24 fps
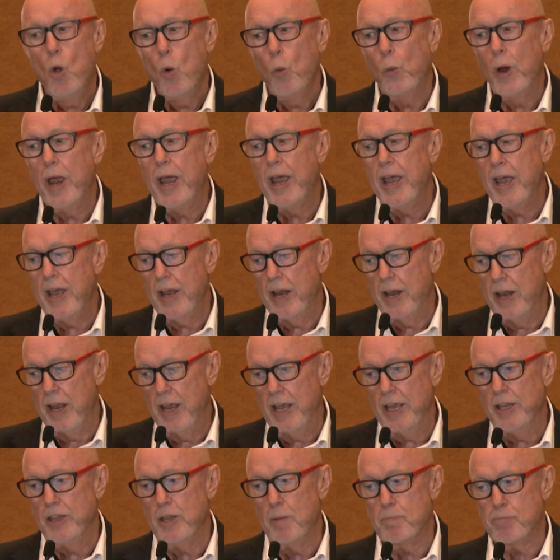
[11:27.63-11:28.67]
we're
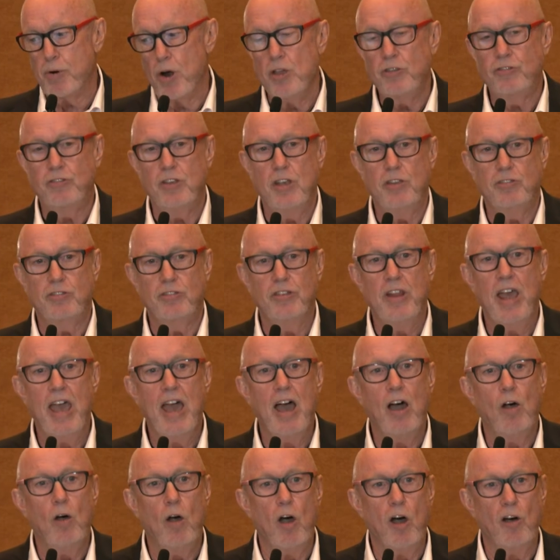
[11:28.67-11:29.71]
in the process now